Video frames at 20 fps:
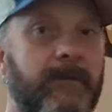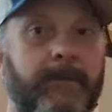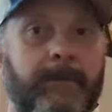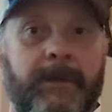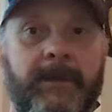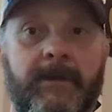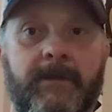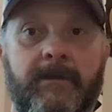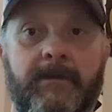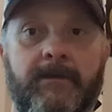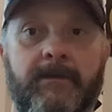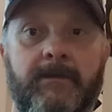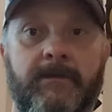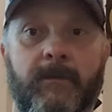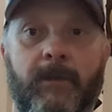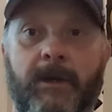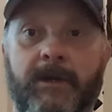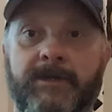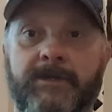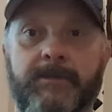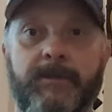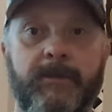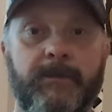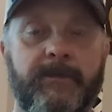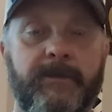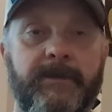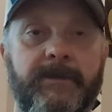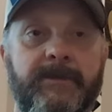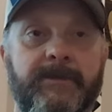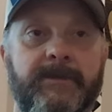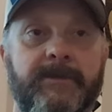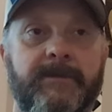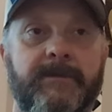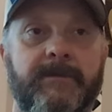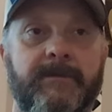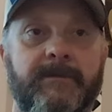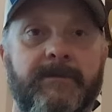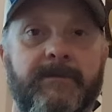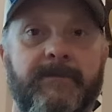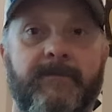repeat, watch movies,
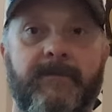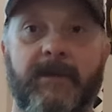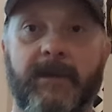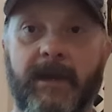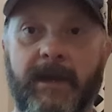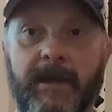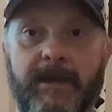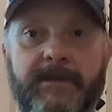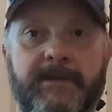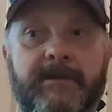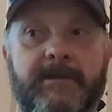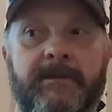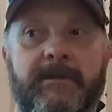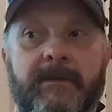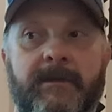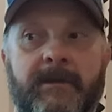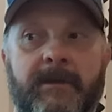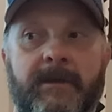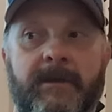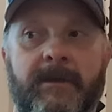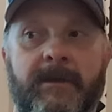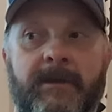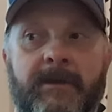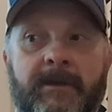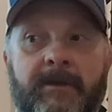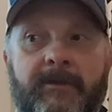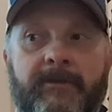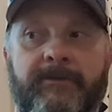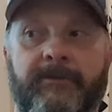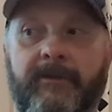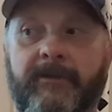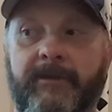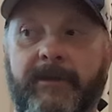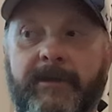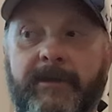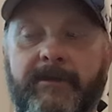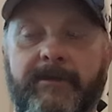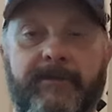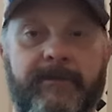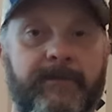relaxed.
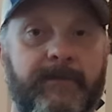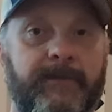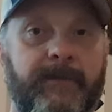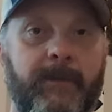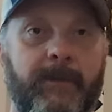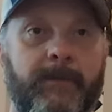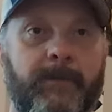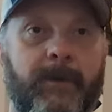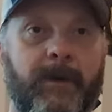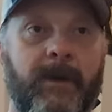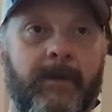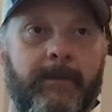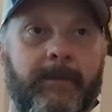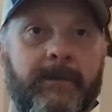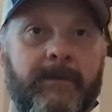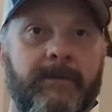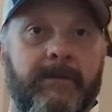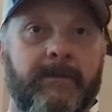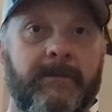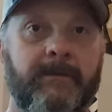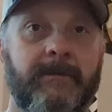Sundays, food prep,